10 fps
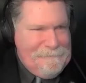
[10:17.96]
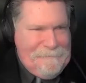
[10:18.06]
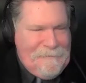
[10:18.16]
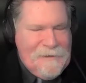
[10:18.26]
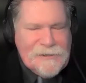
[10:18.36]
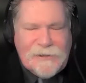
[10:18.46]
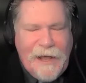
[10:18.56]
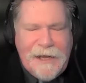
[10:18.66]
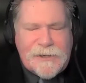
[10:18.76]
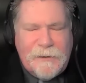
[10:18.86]
This
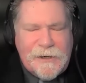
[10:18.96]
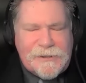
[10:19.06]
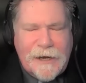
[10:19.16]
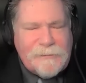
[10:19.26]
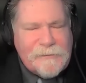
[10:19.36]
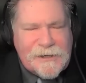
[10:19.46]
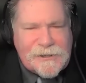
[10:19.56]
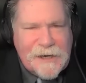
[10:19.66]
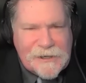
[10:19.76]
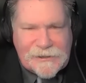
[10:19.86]
land bridge
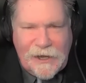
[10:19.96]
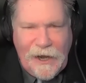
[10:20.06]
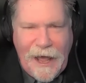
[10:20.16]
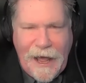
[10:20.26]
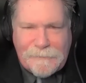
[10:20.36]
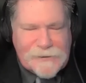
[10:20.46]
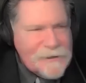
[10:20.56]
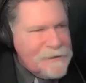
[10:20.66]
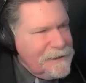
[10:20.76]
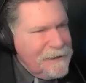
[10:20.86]
operation has collapsed.
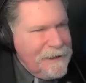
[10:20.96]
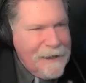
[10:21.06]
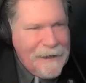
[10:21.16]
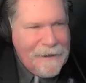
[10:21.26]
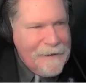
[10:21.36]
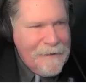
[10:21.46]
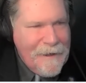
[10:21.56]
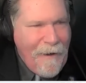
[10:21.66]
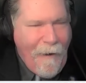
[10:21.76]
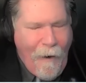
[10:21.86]
Uh,
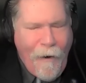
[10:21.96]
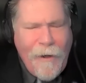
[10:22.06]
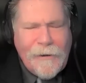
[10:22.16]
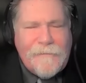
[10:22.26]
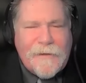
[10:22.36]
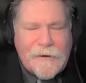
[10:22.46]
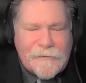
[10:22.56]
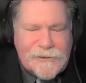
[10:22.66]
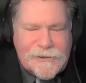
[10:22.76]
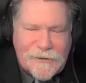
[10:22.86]
all of
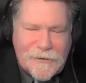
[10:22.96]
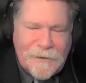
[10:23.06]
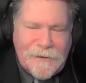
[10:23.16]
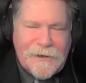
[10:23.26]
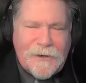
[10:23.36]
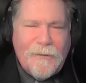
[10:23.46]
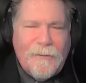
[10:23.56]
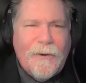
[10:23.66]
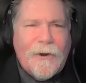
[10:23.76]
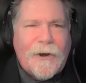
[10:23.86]
their geopolitical
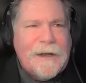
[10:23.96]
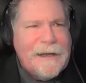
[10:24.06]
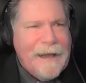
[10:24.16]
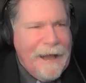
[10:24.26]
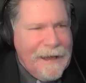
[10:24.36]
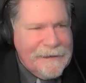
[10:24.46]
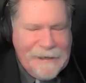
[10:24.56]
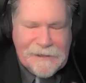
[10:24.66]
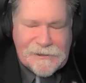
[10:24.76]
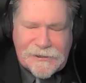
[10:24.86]
work and
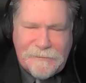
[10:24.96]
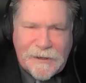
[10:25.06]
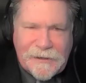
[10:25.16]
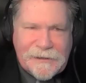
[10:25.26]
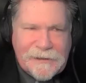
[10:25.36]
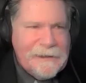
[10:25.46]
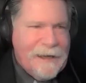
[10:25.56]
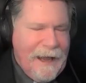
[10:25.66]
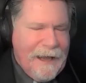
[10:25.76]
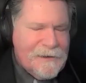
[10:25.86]

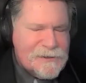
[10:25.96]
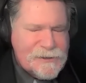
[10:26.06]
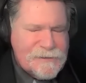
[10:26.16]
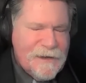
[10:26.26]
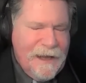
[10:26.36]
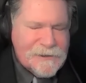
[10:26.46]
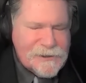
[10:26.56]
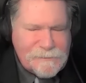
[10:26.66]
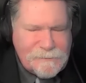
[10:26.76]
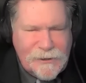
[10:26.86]
instability and
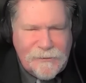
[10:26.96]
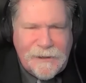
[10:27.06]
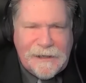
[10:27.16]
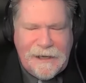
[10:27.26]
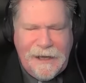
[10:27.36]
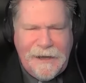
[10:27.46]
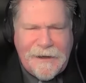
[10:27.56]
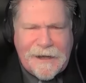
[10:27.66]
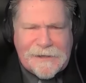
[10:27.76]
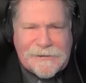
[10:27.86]
spewing
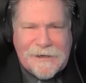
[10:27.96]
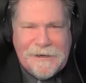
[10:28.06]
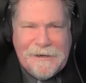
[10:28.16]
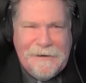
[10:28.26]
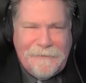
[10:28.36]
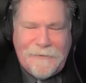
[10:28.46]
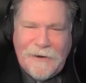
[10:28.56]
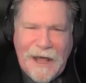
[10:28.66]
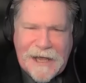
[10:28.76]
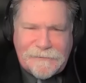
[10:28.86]
chaos for the
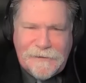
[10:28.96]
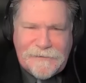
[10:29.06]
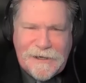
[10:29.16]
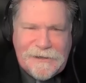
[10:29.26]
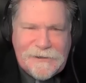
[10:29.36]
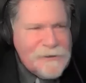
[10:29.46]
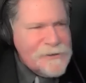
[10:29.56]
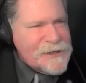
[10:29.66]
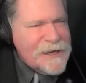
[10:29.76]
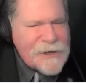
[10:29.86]
last 15
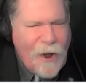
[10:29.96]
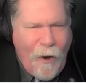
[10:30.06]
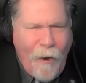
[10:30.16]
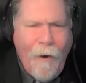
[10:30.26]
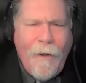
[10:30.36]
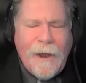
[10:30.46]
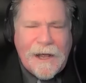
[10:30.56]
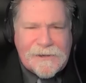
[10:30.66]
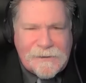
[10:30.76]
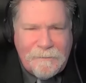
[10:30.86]
years, it all
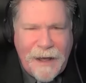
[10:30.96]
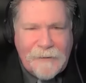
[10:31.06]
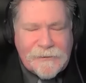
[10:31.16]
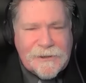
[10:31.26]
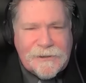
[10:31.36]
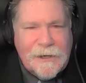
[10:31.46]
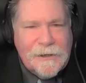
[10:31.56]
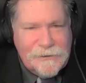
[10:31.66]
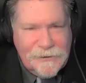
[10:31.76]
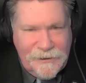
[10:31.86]
has amounted
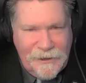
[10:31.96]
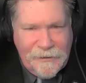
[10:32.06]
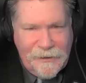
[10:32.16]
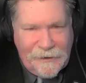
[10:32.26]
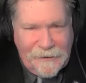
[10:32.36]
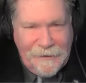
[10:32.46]
to nothing.